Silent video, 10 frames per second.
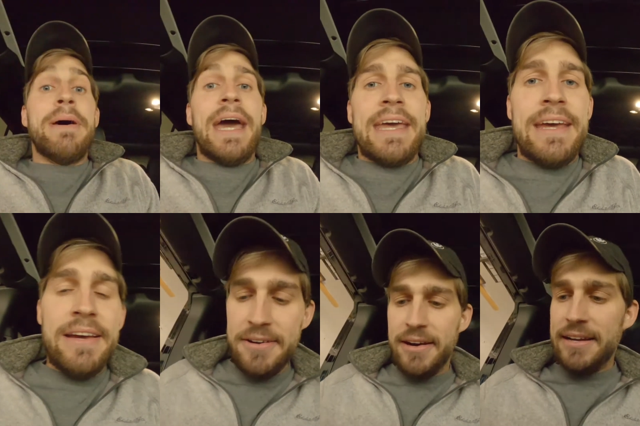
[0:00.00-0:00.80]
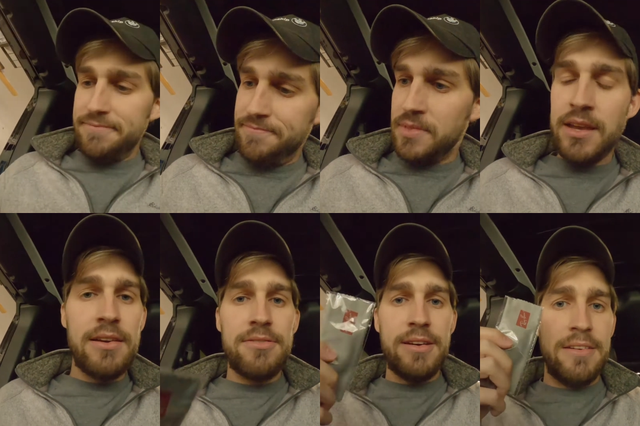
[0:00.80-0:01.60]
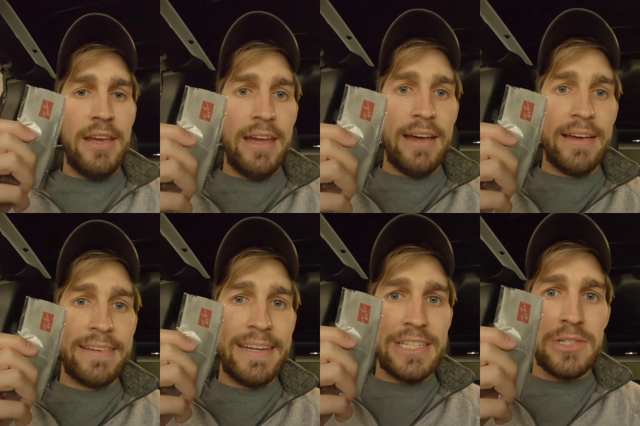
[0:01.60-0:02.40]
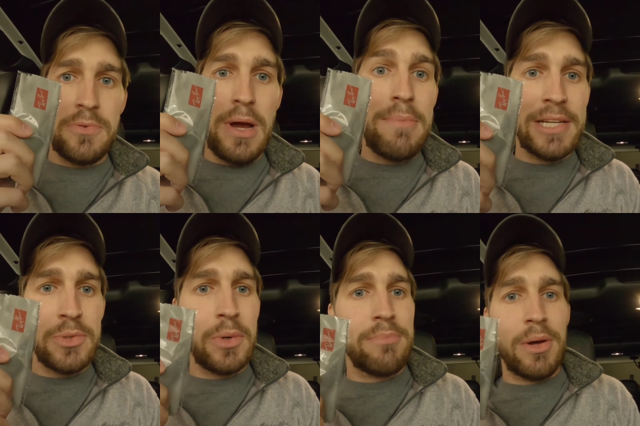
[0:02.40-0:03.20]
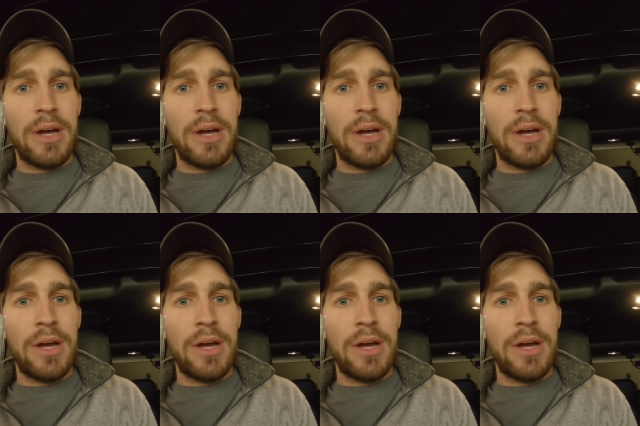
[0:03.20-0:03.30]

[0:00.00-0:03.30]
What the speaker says: I'm back. All right, found a nice Ray-Bans one in my